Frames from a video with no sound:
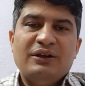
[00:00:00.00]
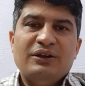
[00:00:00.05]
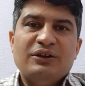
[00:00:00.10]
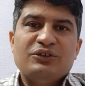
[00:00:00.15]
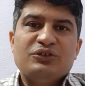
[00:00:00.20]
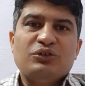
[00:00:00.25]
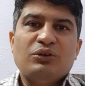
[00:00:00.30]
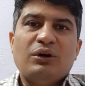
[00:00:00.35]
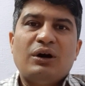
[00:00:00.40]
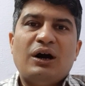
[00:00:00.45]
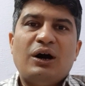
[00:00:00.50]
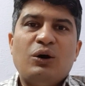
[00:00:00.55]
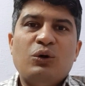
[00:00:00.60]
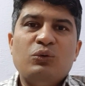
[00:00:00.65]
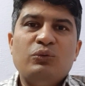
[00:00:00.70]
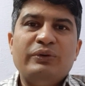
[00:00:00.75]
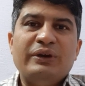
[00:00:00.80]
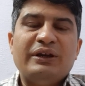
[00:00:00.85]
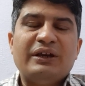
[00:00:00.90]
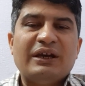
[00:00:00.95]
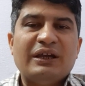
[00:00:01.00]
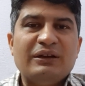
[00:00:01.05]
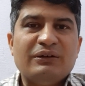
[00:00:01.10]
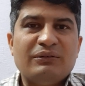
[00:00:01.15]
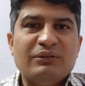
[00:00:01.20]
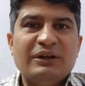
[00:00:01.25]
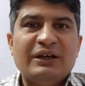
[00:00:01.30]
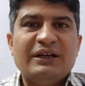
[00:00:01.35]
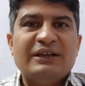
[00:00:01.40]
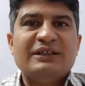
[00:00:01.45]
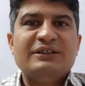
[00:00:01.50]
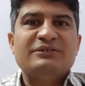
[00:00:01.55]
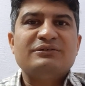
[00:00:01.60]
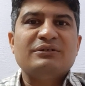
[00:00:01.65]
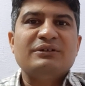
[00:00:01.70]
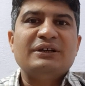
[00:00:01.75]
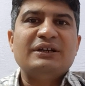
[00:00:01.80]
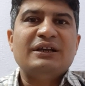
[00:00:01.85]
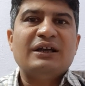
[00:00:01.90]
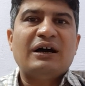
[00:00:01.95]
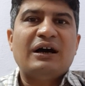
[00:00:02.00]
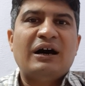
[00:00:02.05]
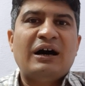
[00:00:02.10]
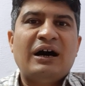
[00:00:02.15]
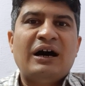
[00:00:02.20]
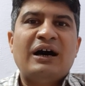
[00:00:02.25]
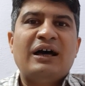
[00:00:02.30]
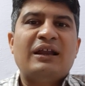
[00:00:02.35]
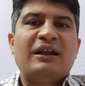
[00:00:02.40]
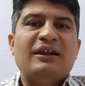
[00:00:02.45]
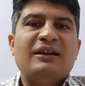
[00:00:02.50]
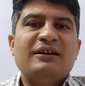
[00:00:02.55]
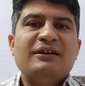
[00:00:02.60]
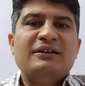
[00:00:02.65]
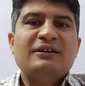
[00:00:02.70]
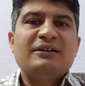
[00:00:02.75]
So how we calculate insulin R?